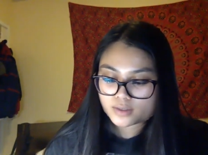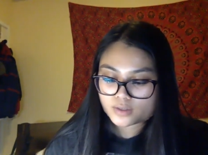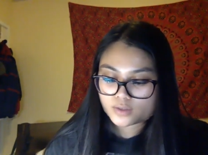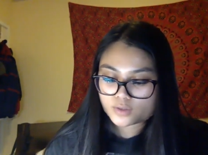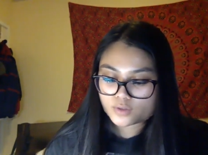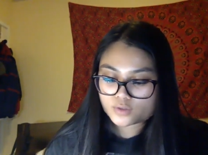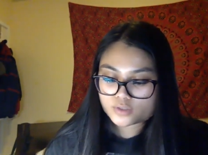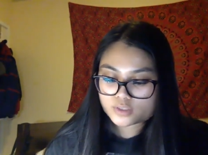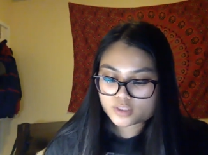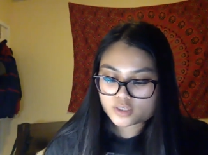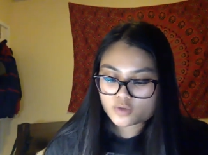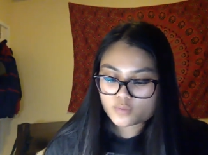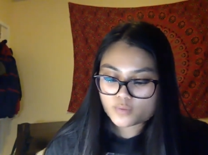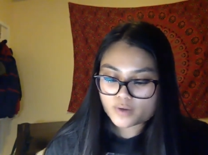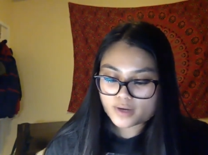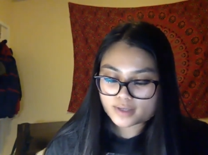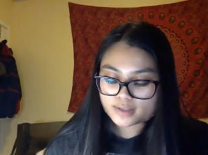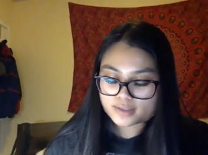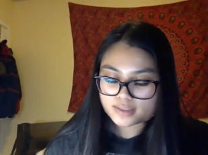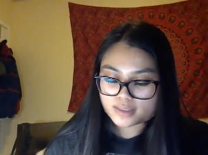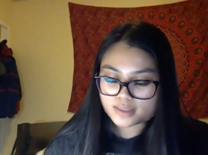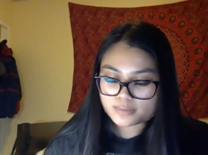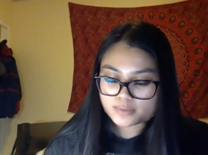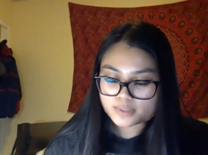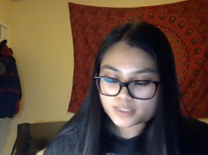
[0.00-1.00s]
Lucy
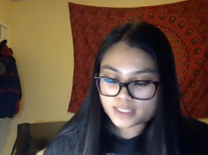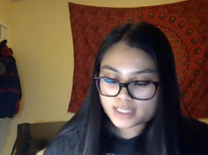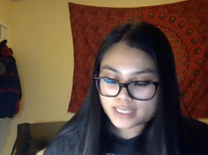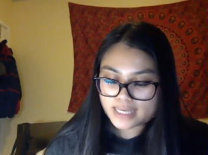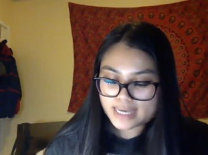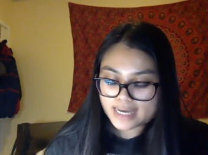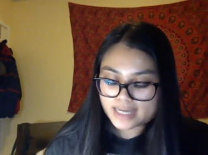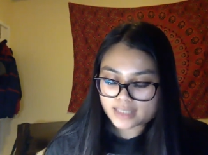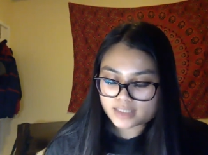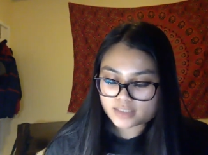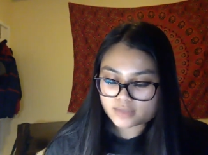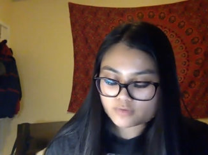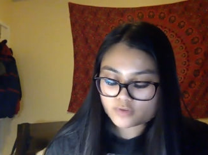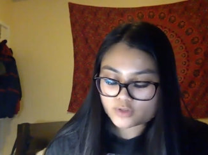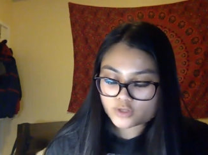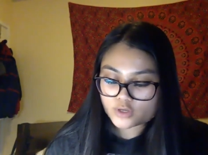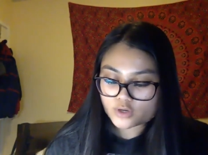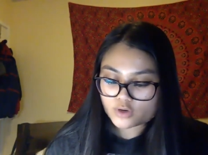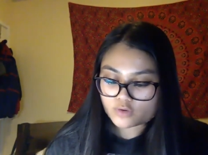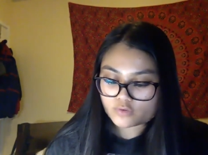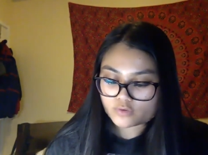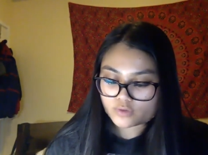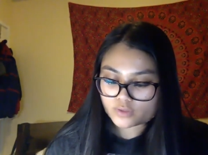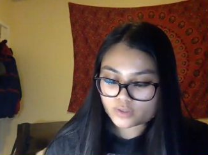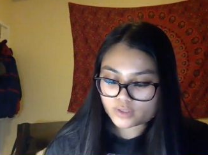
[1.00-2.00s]
walked up to the edge of the
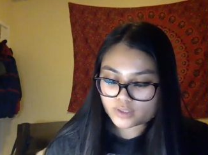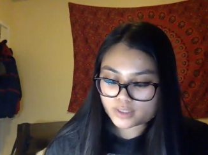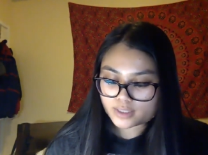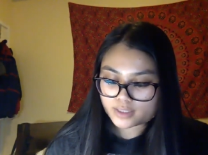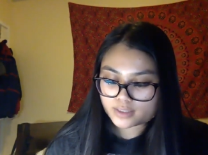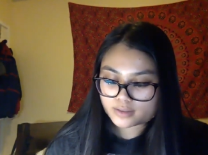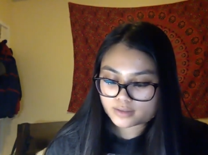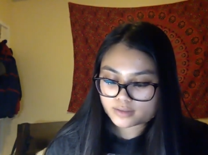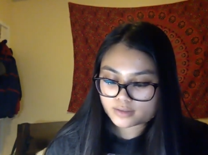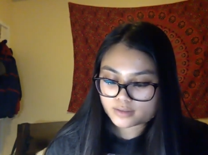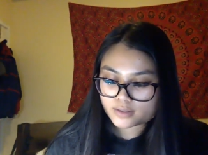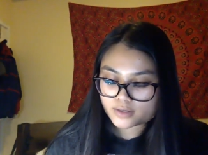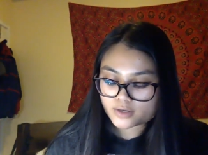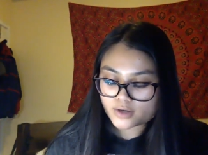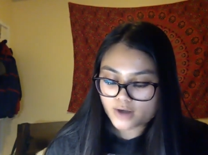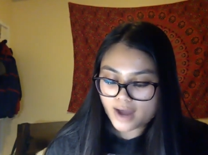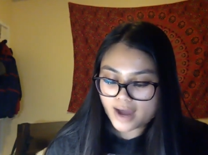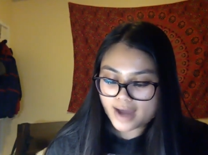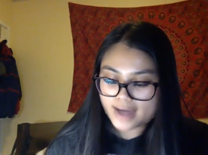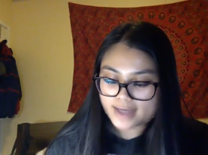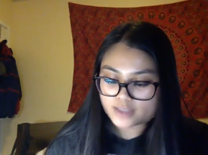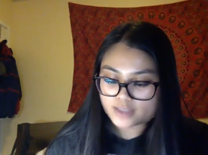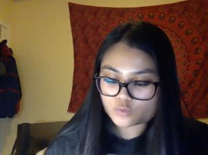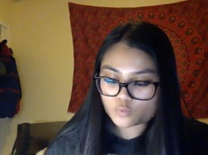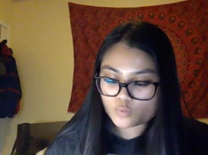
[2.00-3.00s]
overlook, her
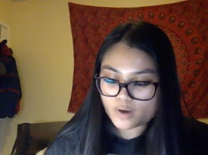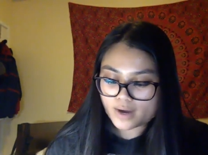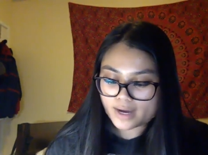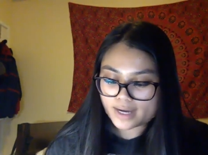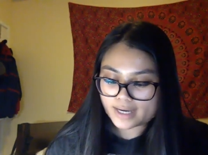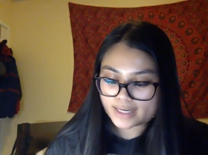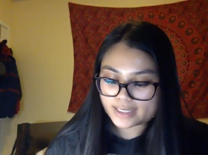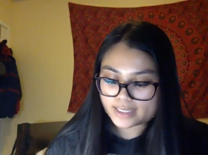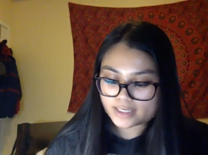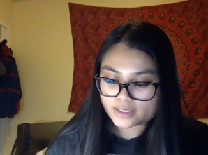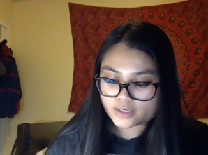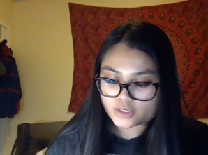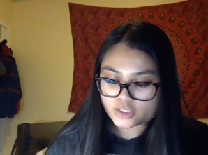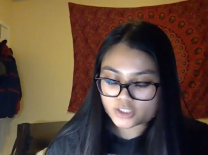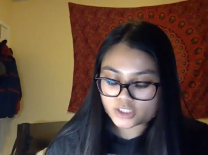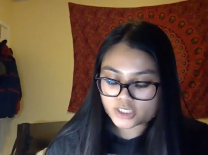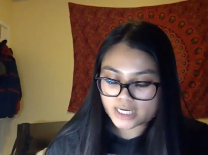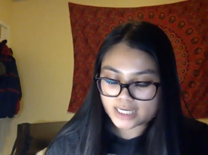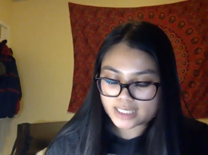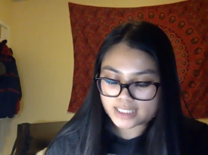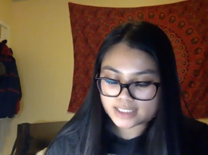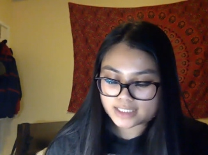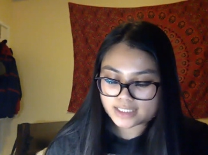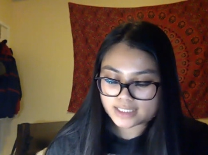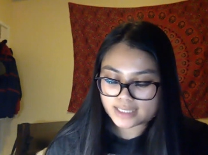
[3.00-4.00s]
eyes wide and her
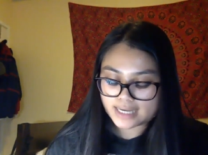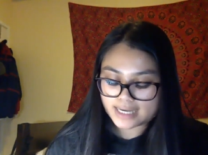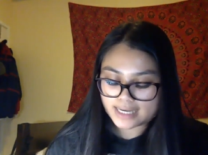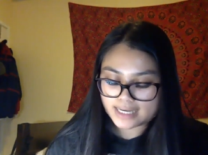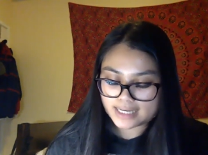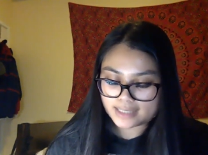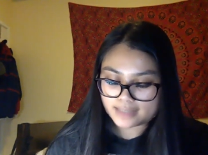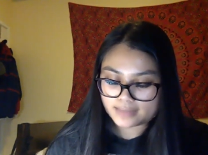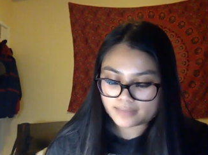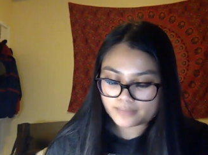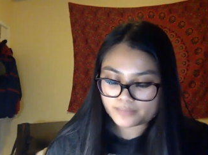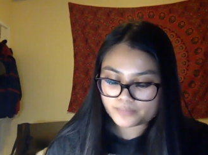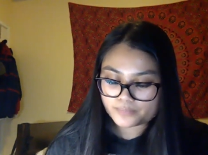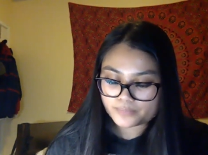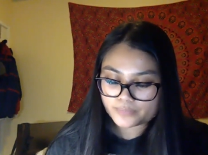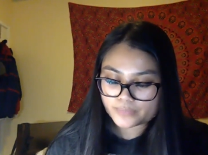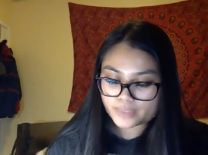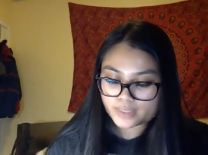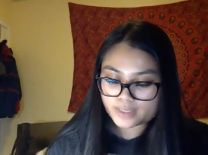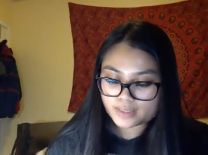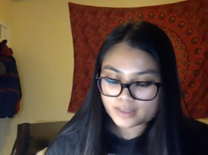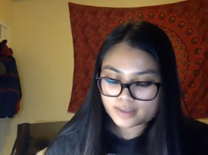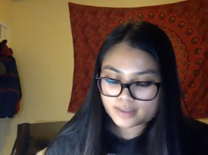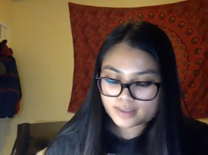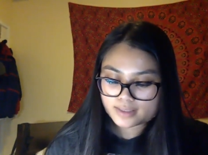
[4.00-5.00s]
chest tight.
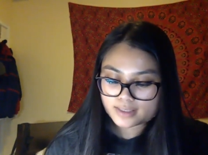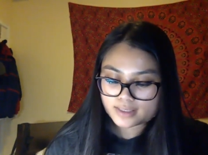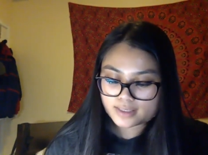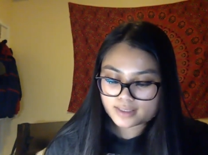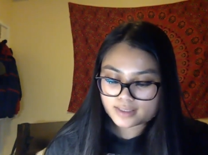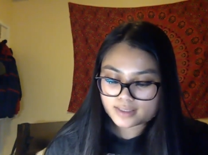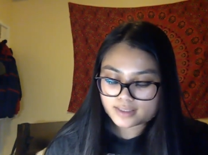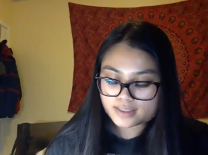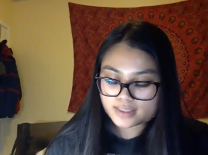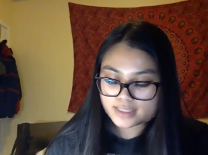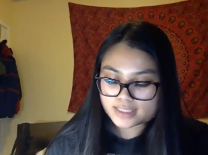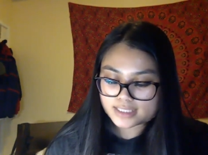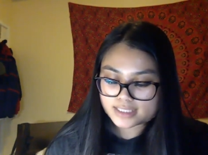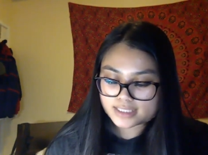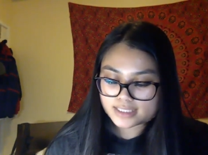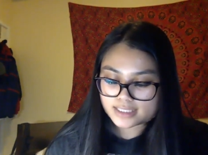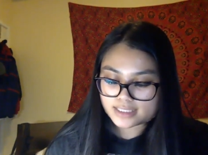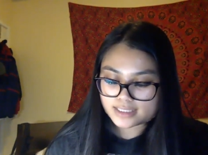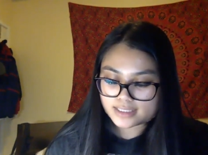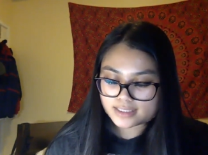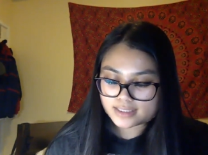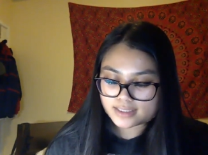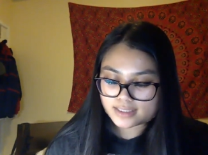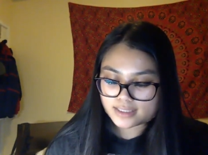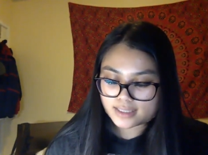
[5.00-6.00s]
In the
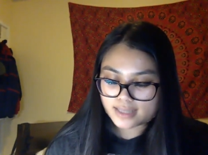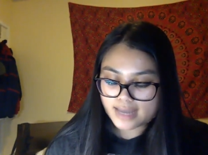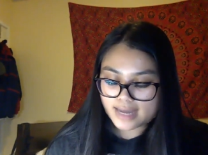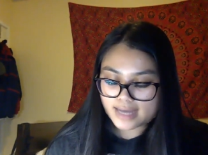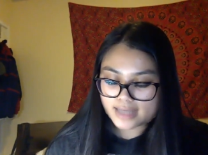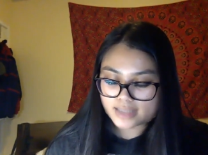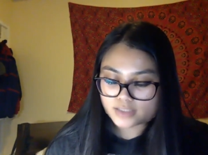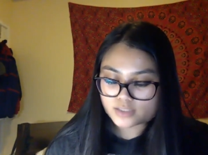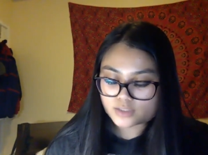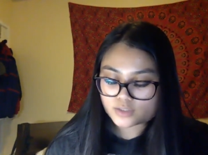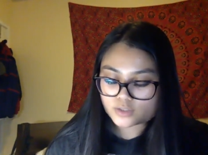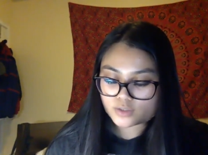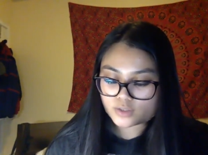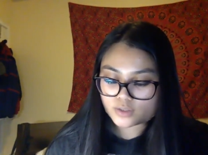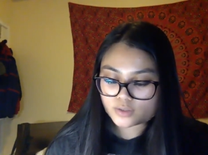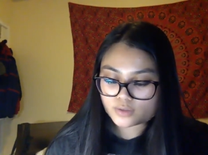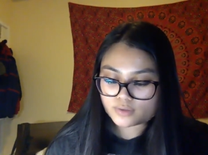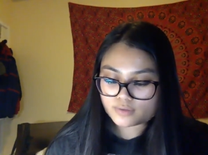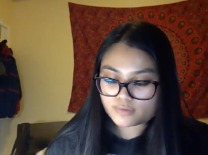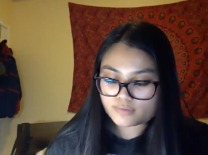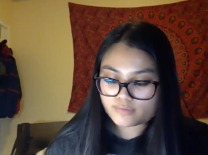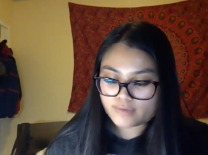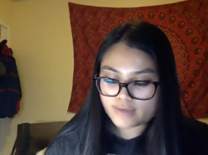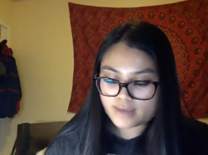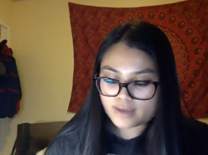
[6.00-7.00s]
distance, the castle glowed
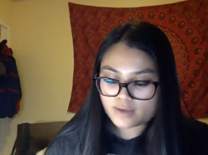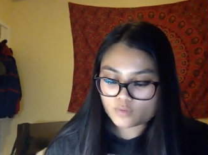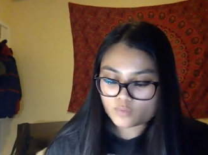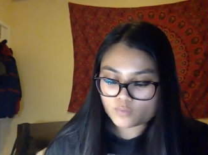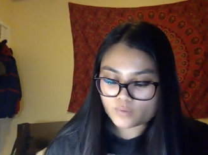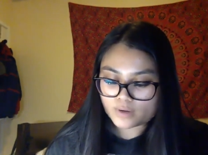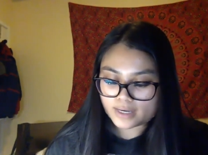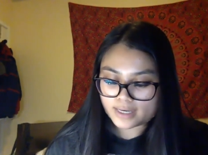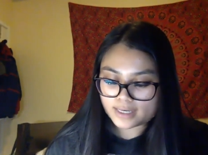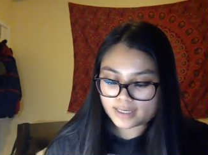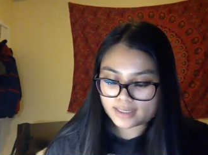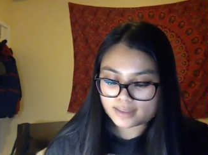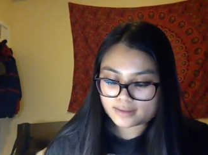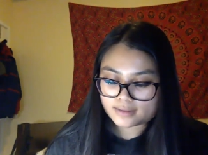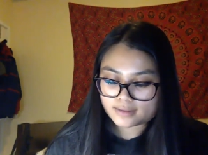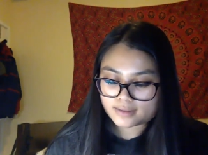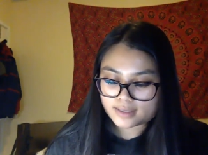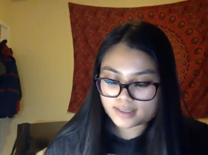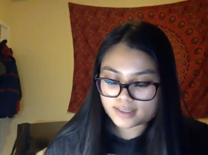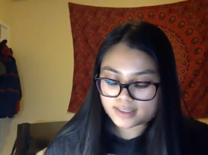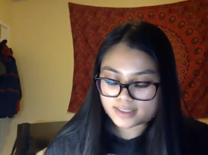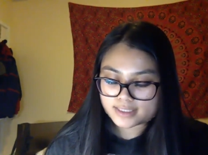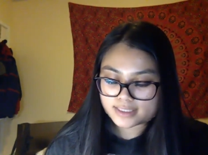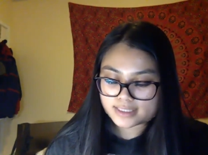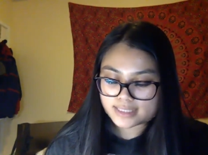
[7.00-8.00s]
a faint white,
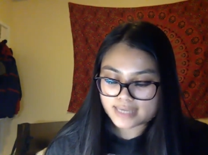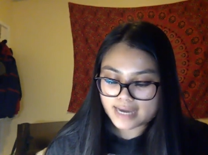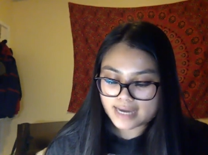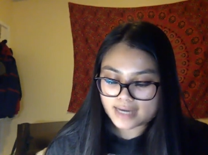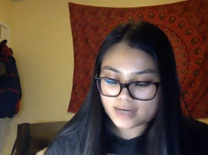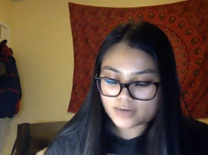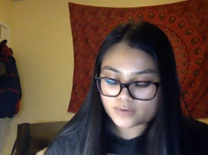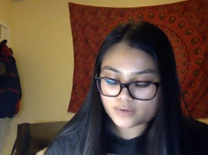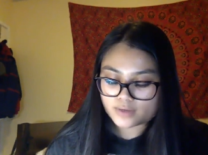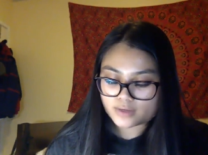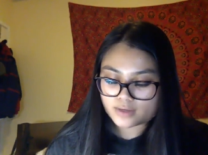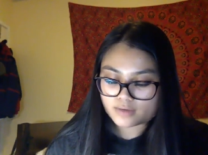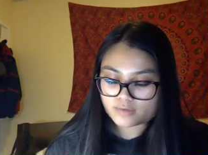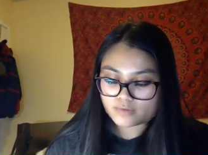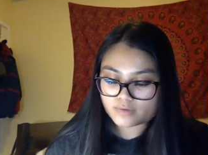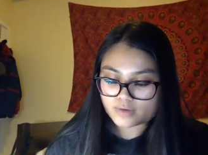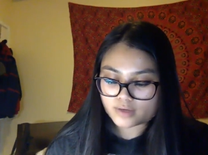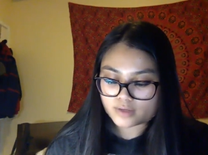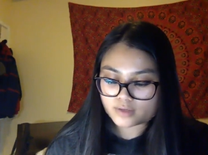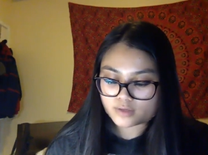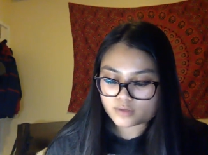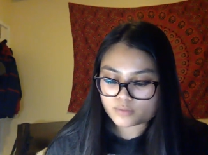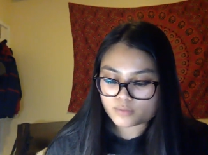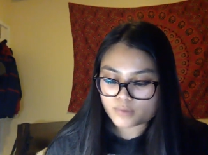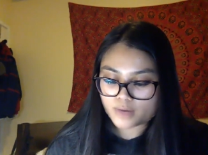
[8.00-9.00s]
and a scattering of
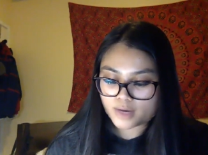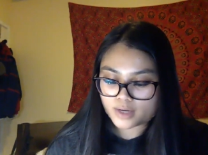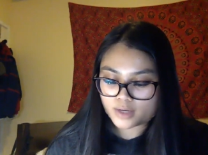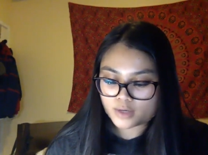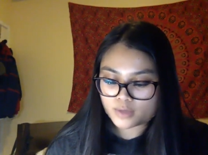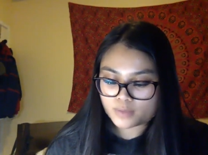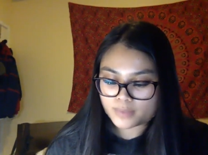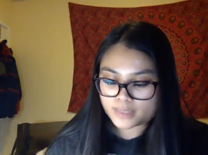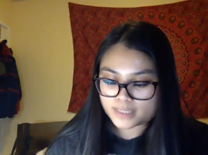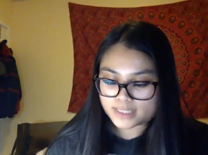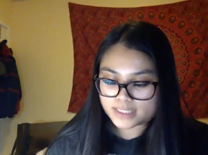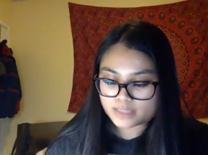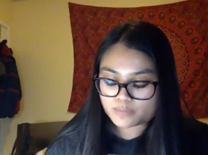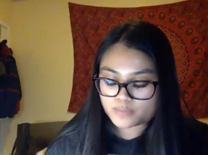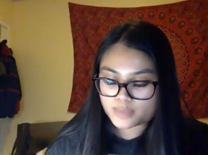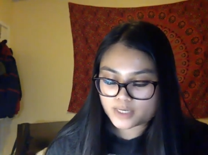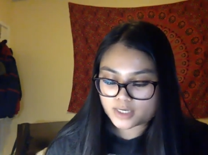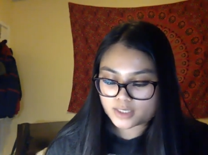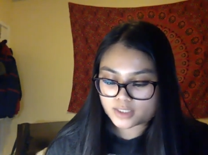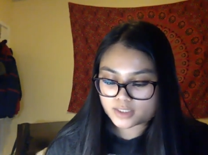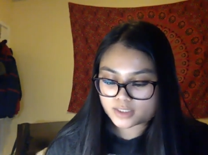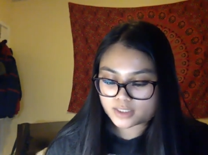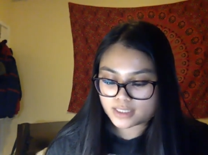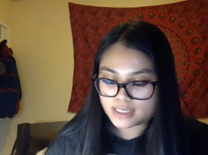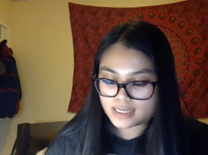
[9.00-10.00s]
other monuments
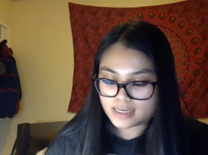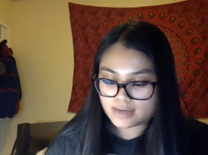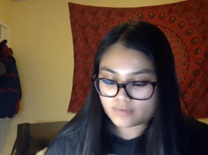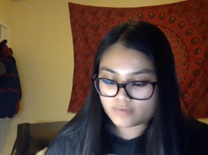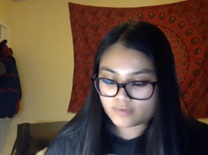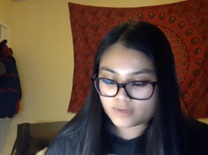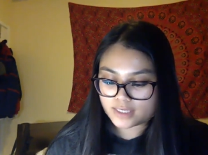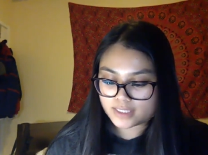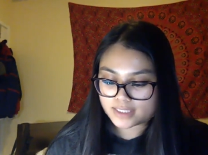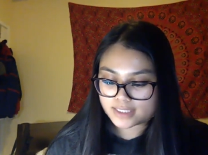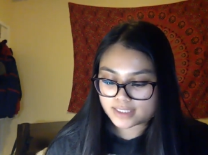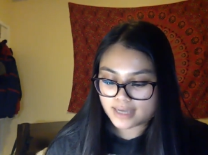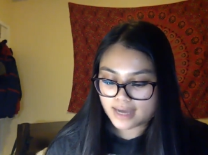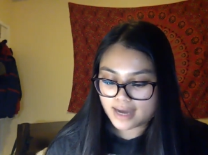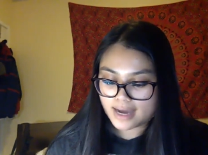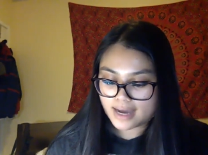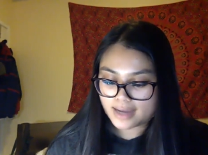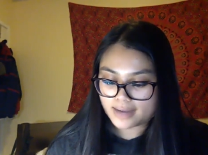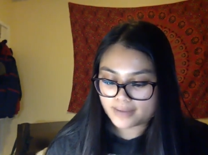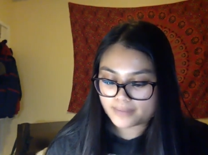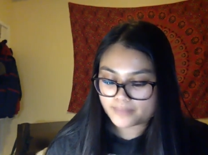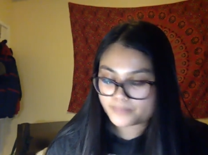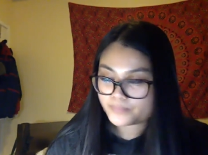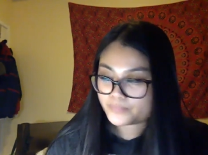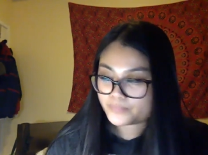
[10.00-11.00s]
pierced the evening sky.